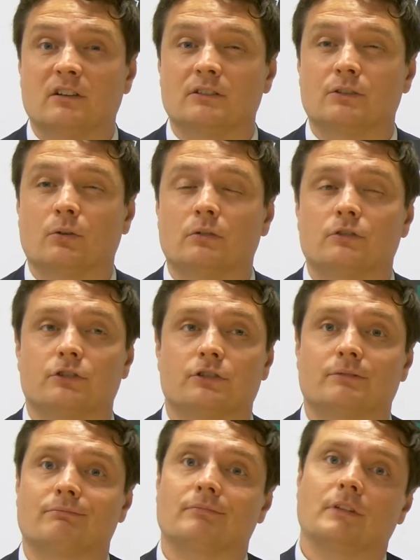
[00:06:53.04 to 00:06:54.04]
Don't just
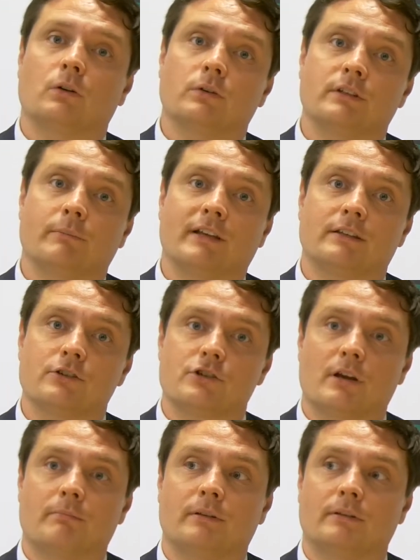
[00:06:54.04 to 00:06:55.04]
go on your
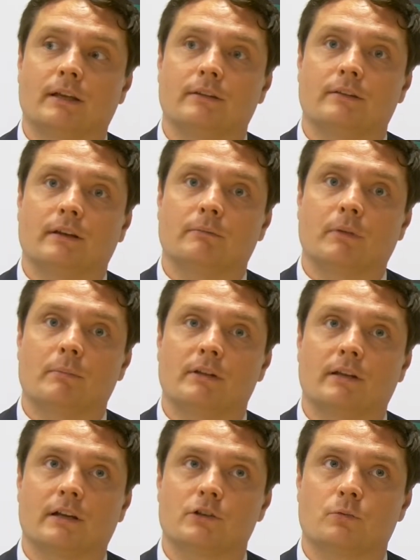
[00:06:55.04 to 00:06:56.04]
mentorship and then think maybe the
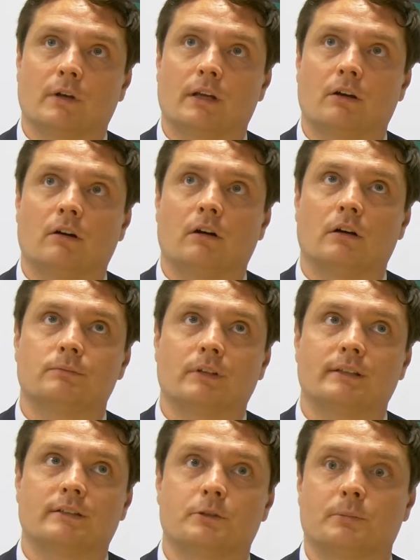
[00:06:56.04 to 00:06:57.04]
next week, oh, I'd
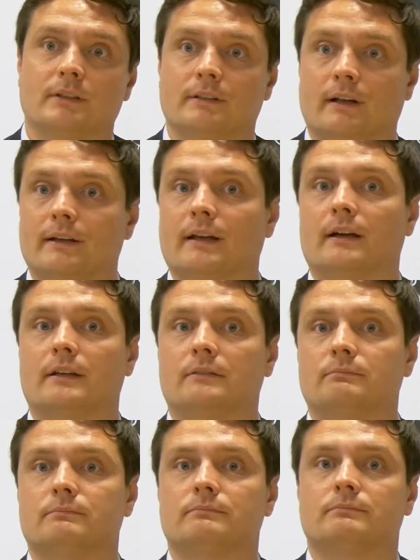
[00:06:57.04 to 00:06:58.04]
like to speak to that guy
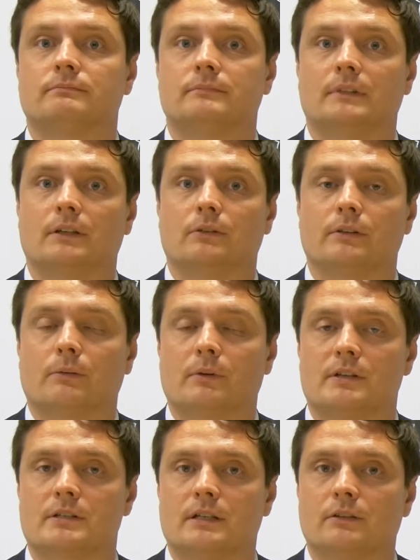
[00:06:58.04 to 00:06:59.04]
that we've
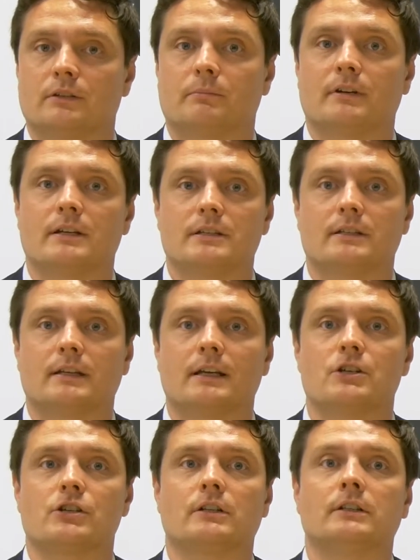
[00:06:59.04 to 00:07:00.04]
seen on the
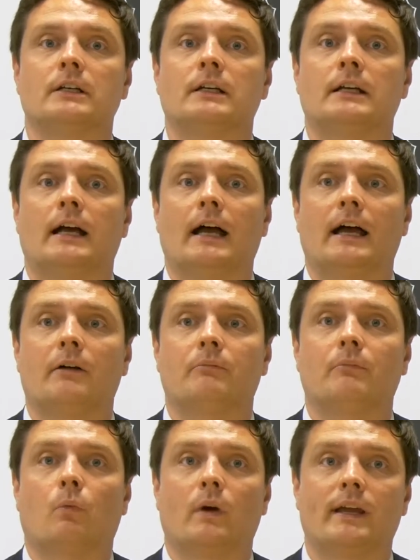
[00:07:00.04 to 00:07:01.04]
presentation.
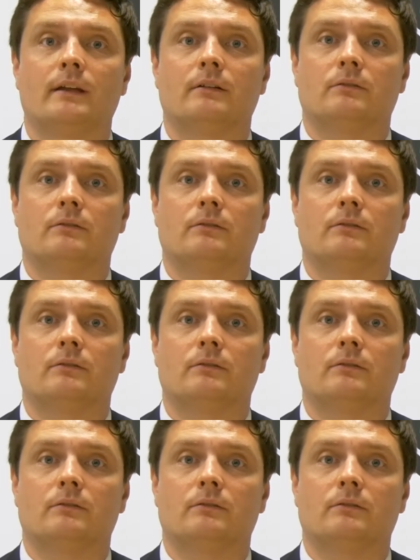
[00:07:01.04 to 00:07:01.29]
Wait,